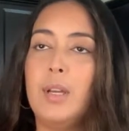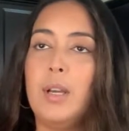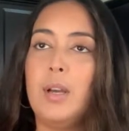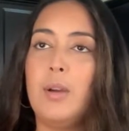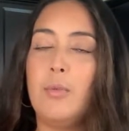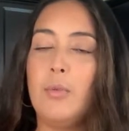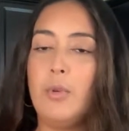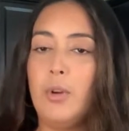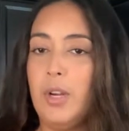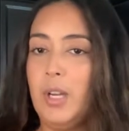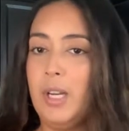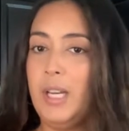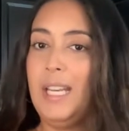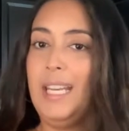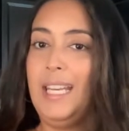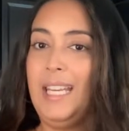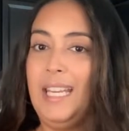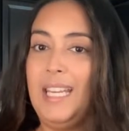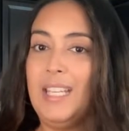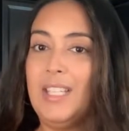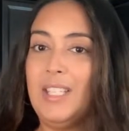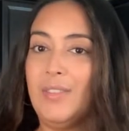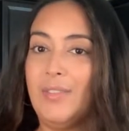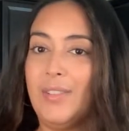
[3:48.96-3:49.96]
we're gonna
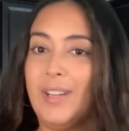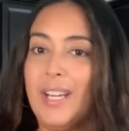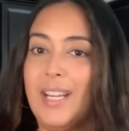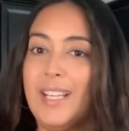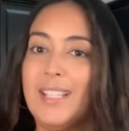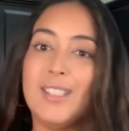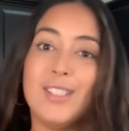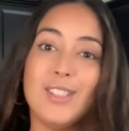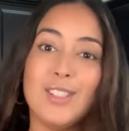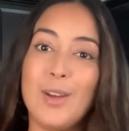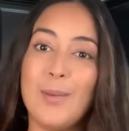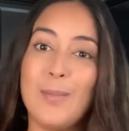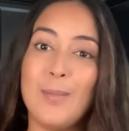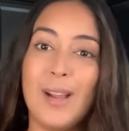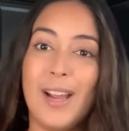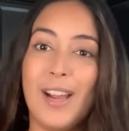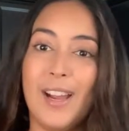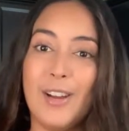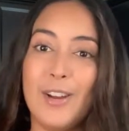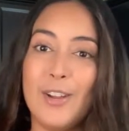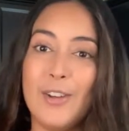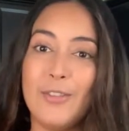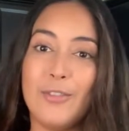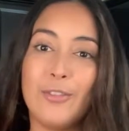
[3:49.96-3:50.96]
need to find some
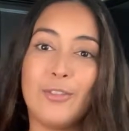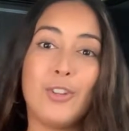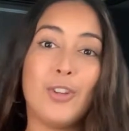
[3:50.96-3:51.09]
kind of